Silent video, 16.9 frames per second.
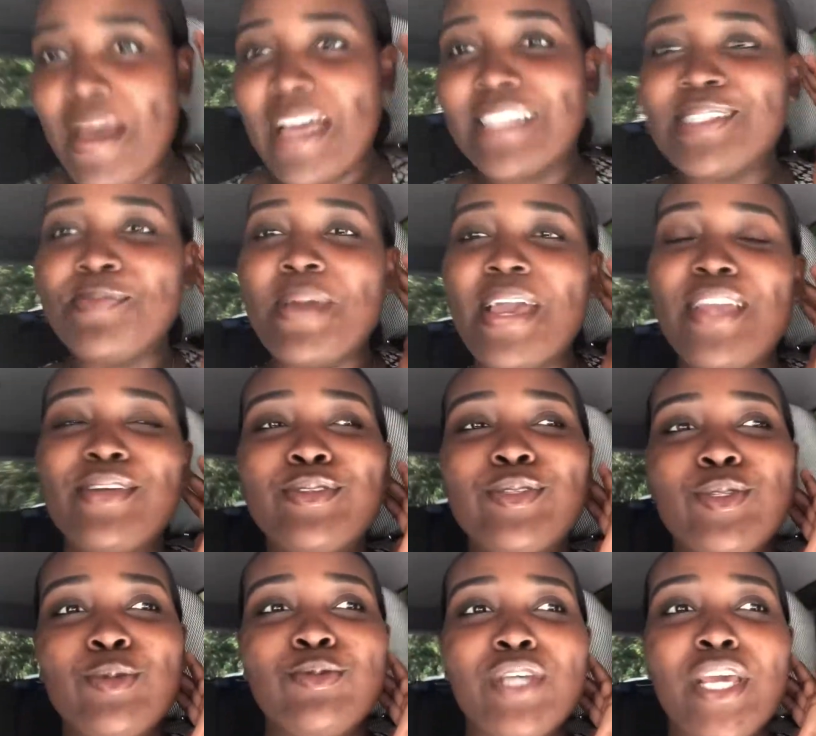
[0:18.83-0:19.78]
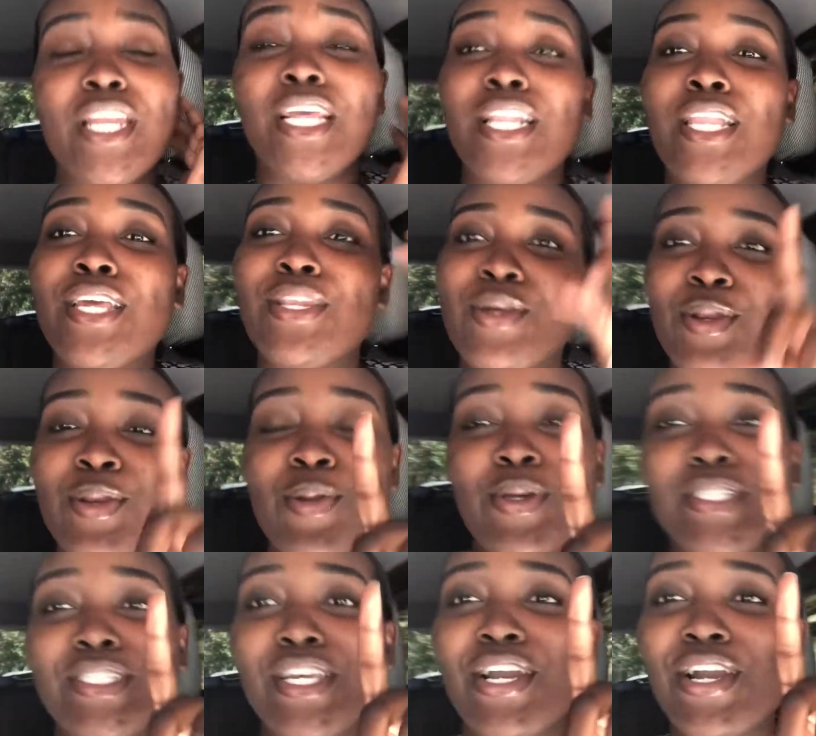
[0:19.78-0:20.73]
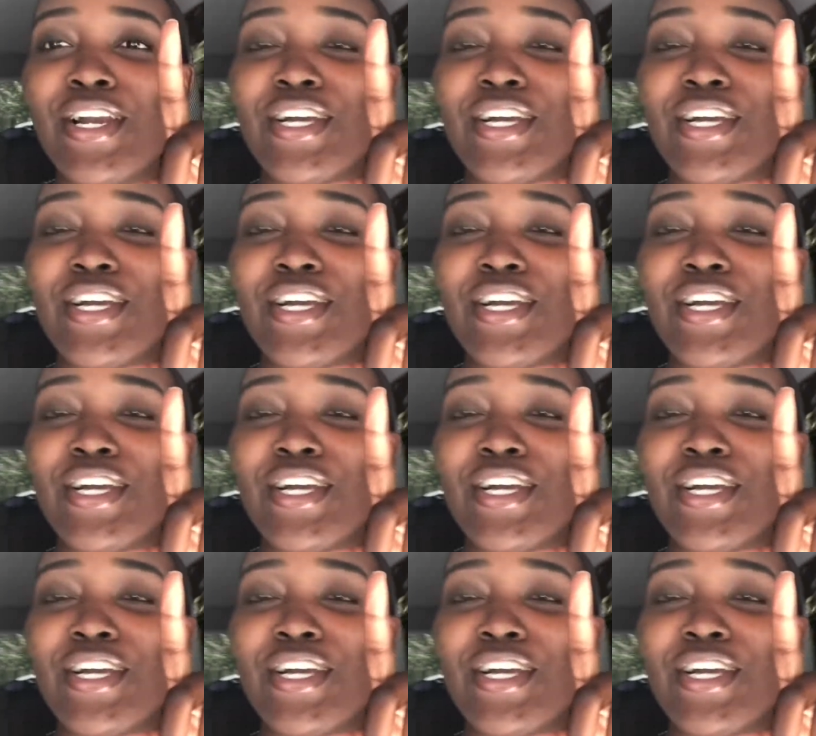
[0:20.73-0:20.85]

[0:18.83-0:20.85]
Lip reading: to my YouTube channel. You don't know, it's your girl